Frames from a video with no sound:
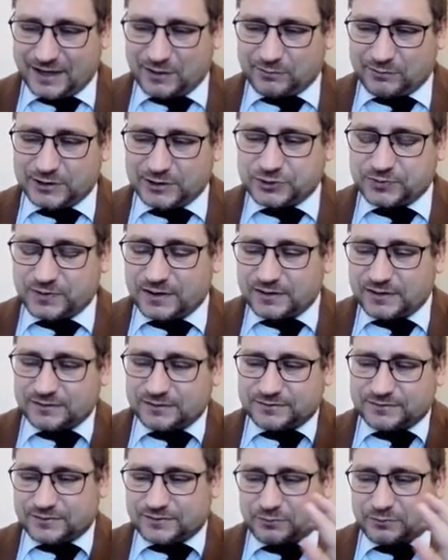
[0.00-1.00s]
which will
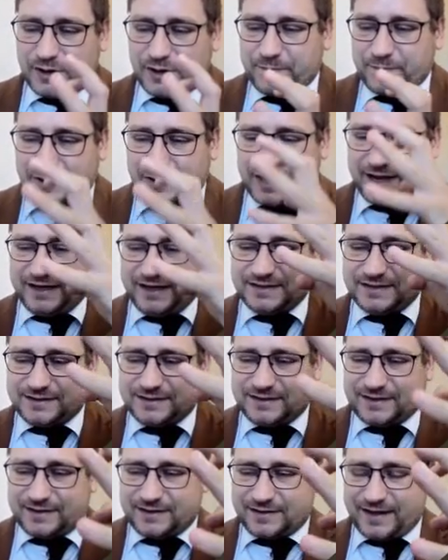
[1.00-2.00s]
replace
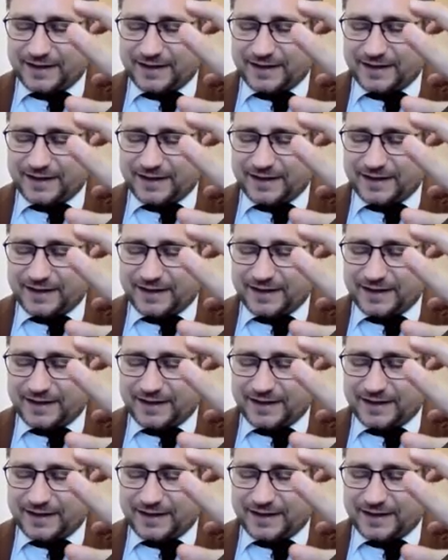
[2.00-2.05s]
the